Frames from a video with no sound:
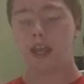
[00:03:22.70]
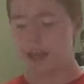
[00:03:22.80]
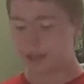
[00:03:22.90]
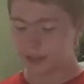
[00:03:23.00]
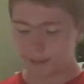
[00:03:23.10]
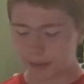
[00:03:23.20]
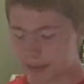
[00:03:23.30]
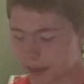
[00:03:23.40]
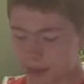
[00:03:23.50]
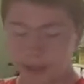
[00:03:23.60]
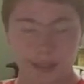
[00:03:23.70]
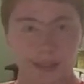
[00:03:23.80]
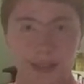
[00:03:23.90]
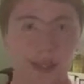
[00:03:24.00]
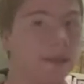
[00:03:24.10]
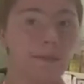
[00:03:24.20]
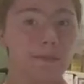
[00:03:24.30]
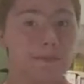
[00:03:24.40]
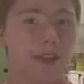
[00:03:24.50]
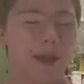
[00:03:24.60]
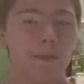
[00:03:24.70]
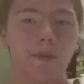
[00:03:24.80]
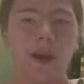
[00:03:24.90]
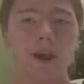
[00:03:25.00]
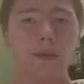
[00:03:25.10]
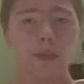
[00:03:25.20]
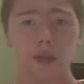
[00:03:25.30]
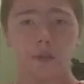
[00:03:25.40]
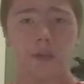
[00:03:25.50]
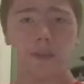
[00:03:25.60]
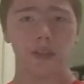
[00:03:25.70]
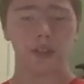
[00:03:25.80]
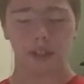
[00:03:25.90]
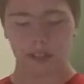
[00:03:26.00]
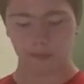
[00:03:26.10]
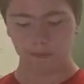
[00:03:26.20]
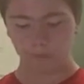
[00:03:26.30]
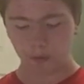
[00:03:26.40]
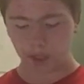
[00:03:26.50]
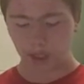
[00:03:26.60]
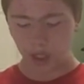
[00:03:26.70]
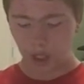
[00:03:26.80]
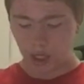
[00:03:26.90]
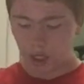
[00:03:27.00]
It's basically the same brown liquid mixture as before.